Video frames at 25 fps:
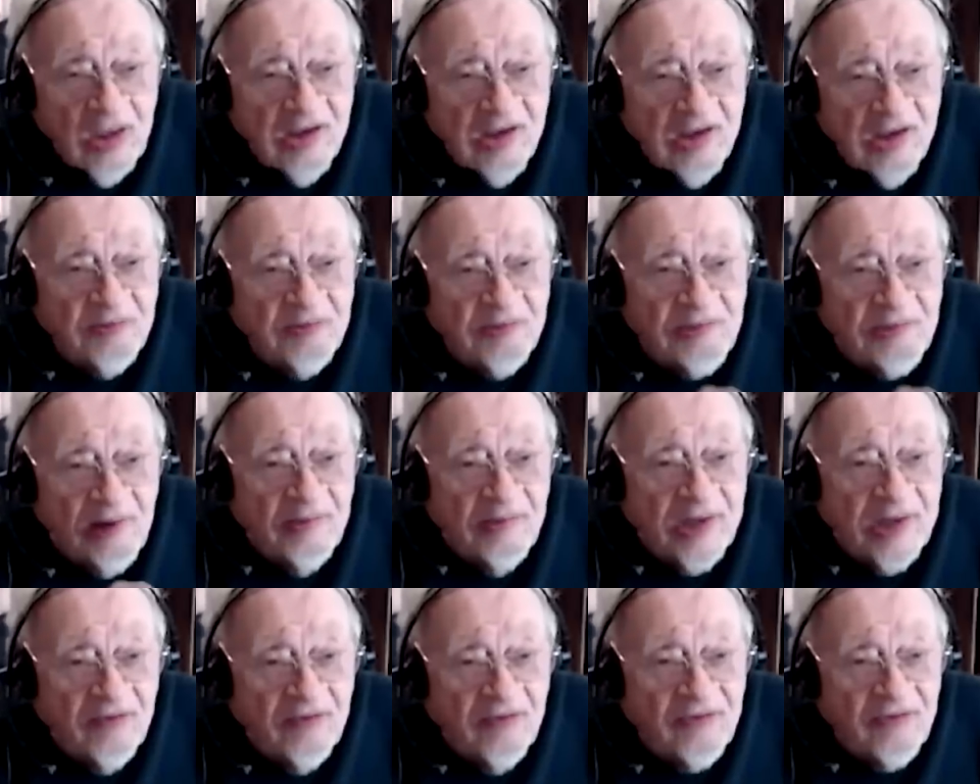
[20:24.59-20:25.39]
she'll
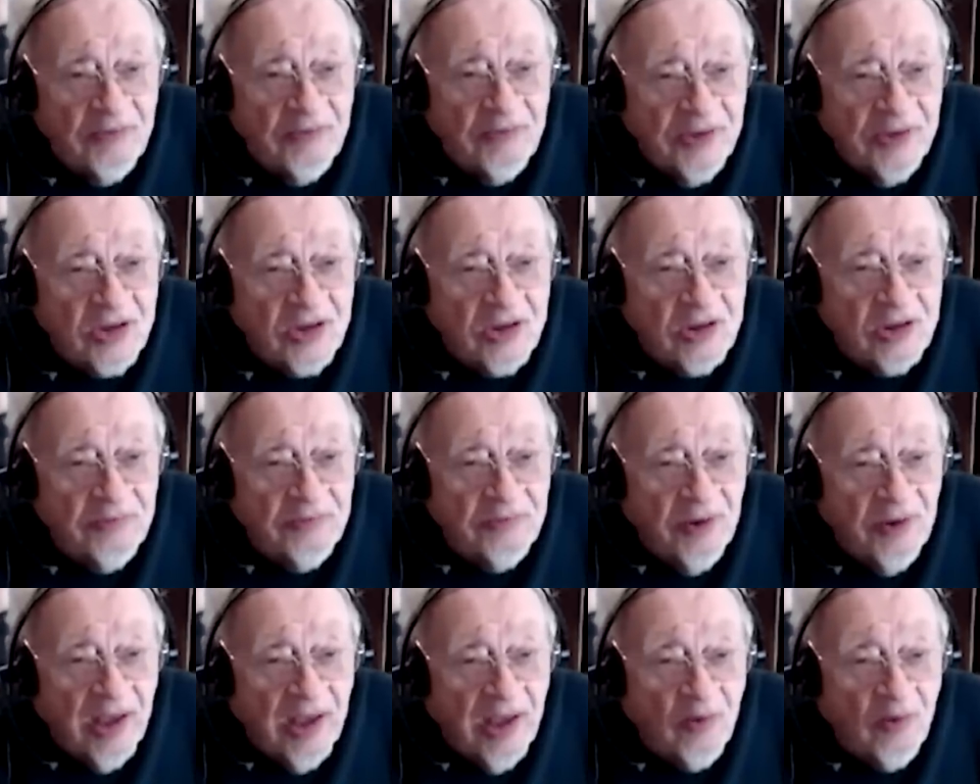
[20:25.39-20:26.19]
probably give you a piece of
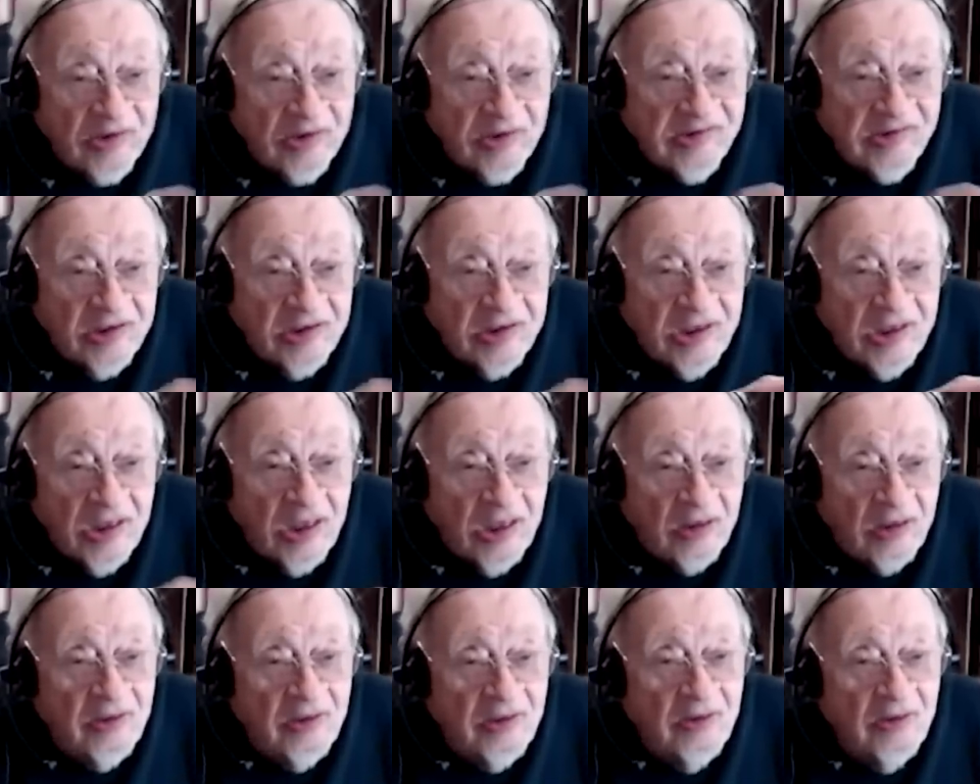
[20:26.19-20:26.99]
pie, which she did.